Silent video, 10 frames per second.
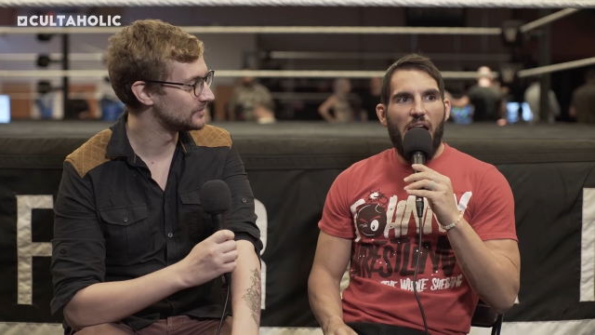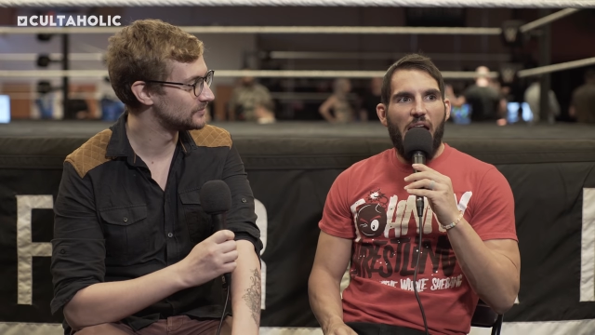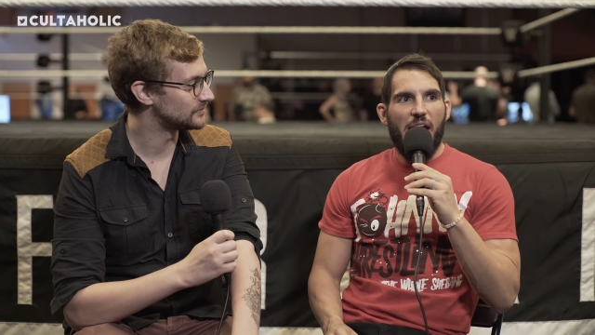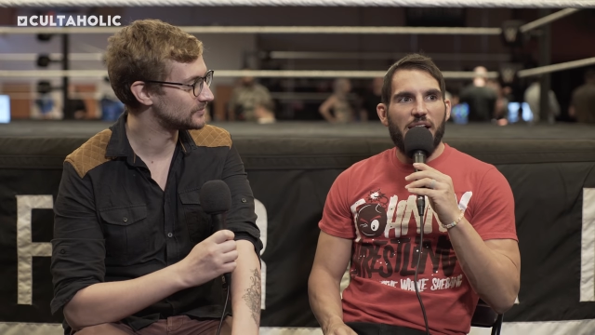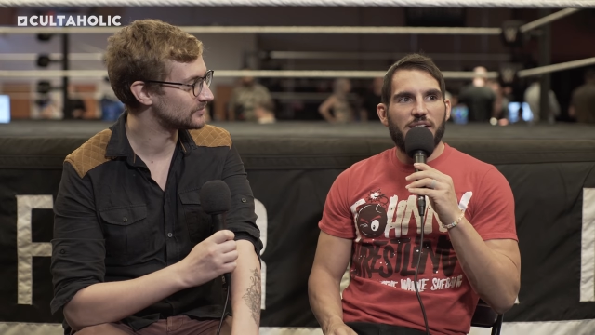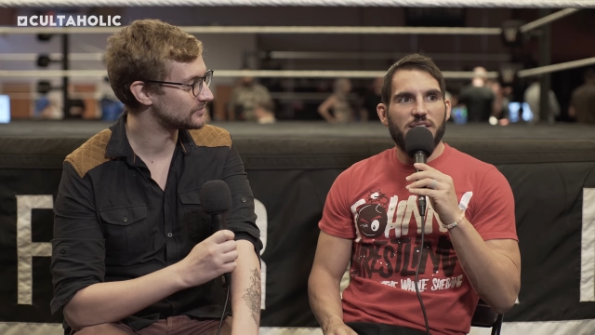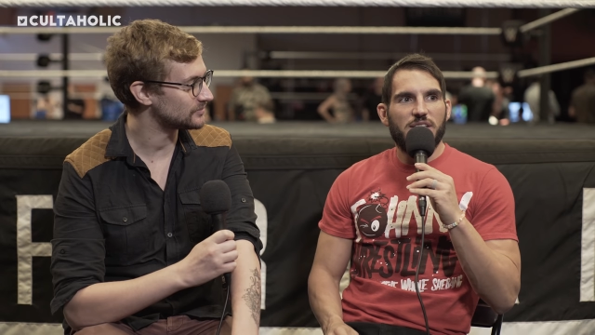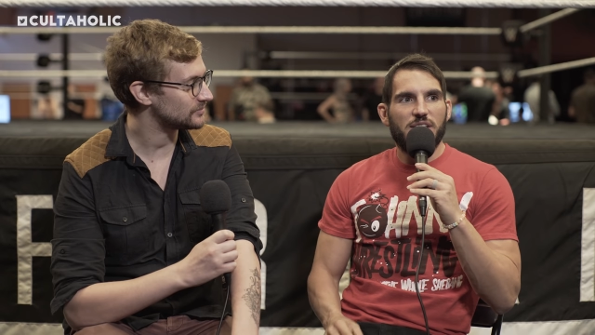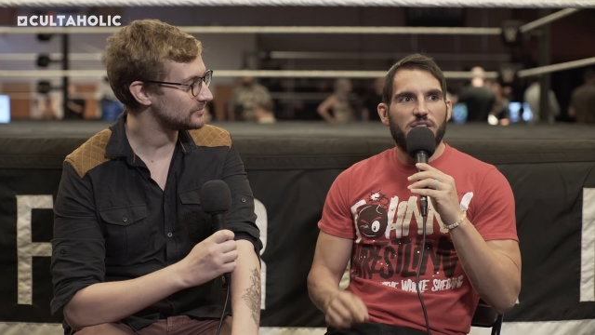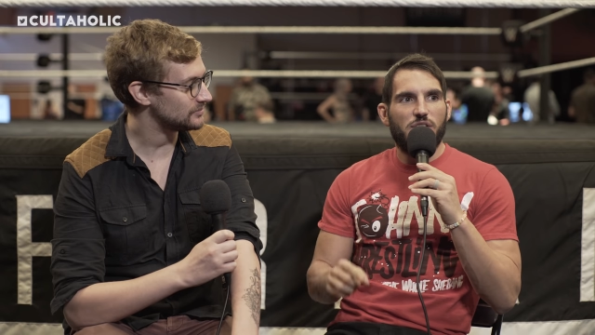Speaker 1: and
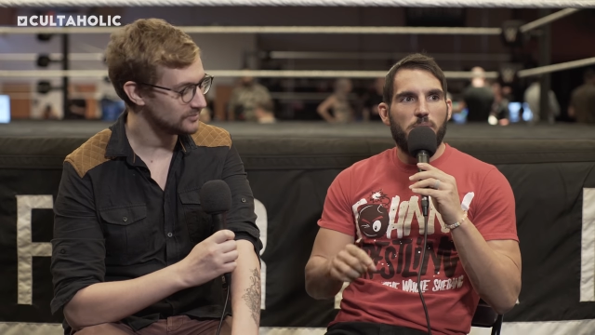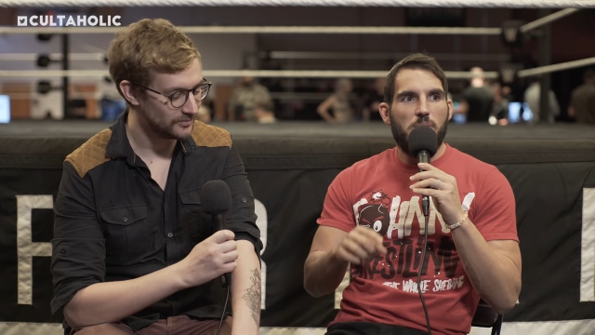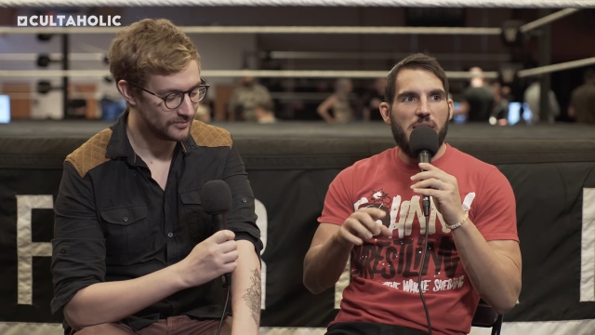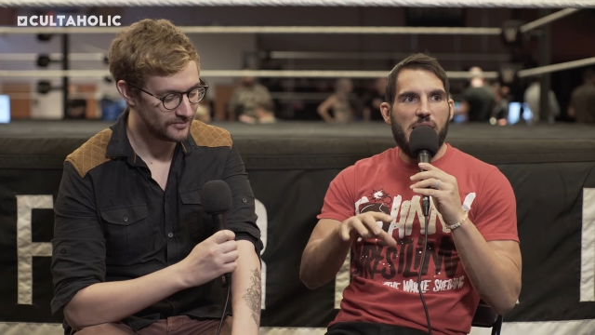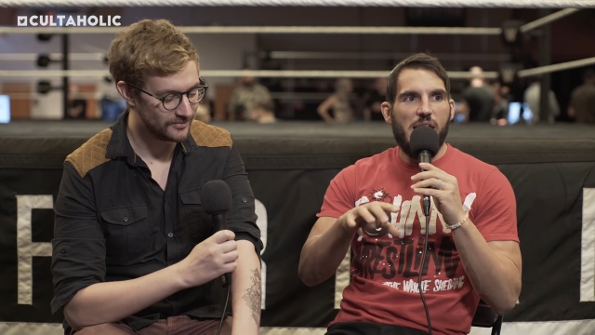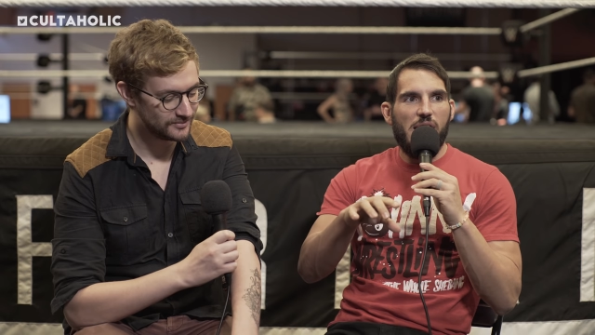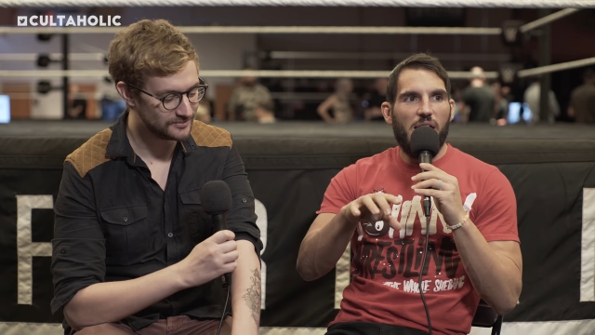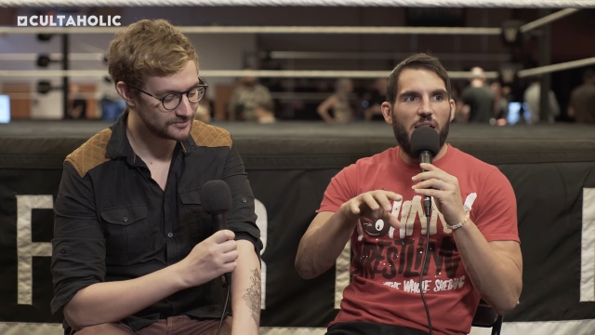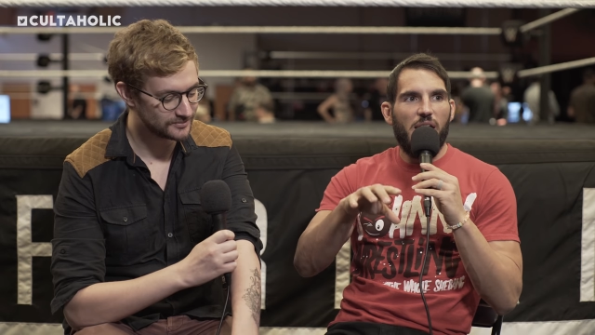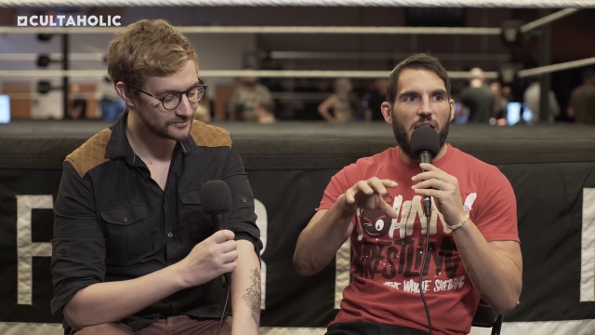to
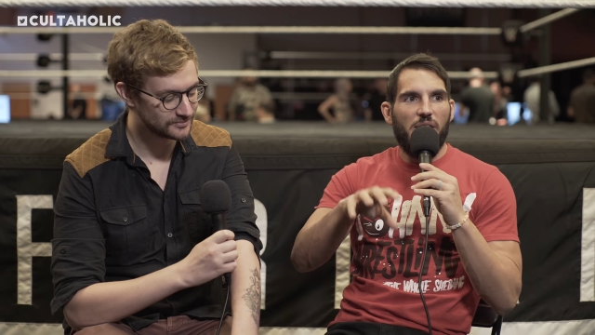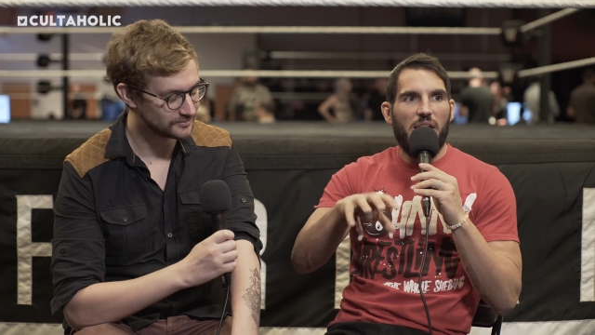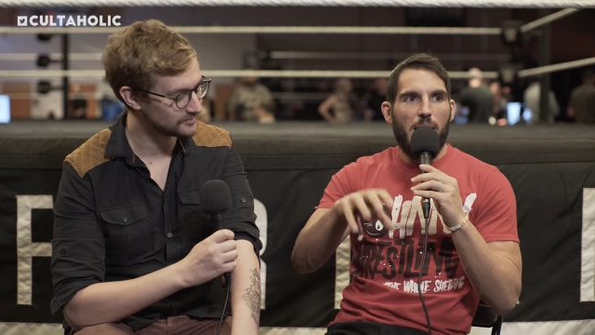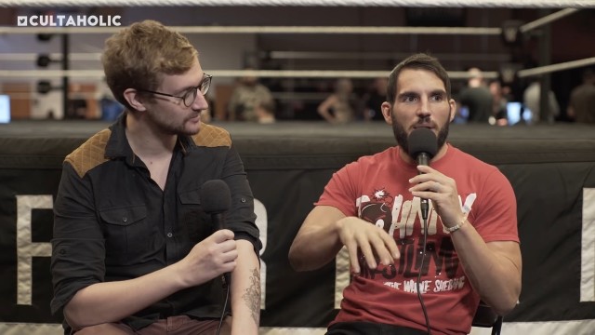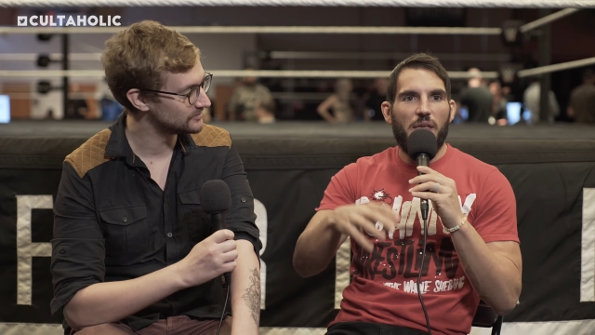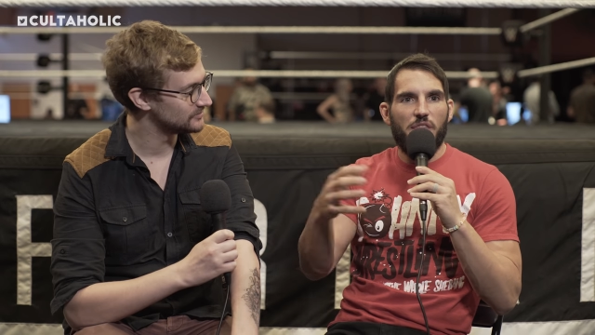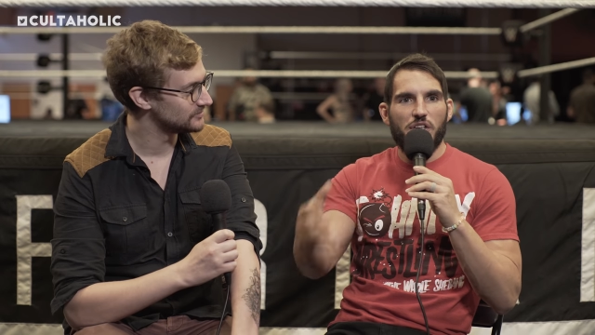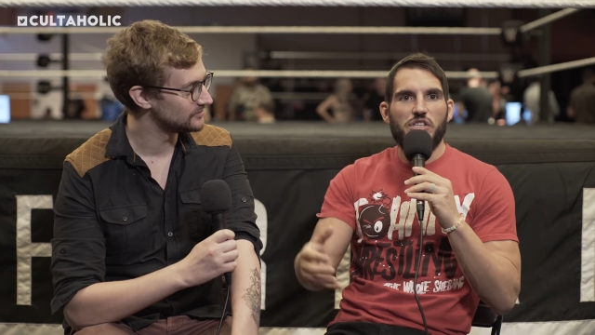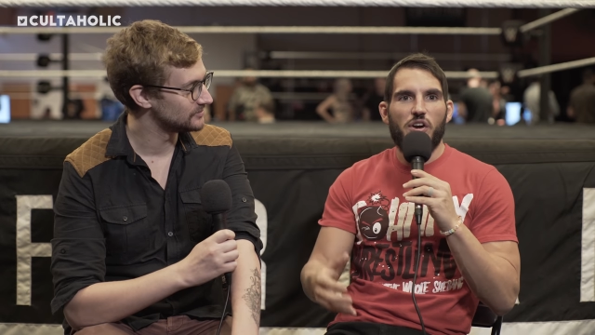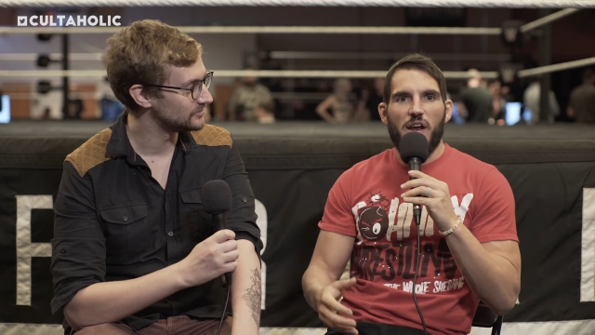be in the game again
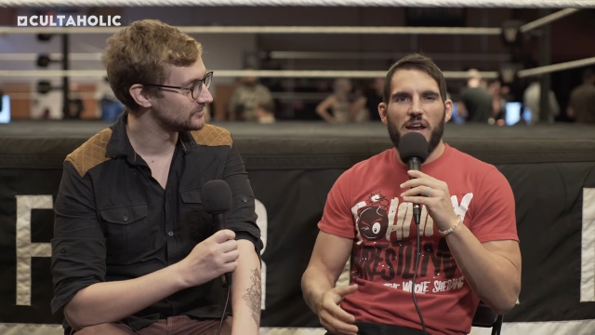this year,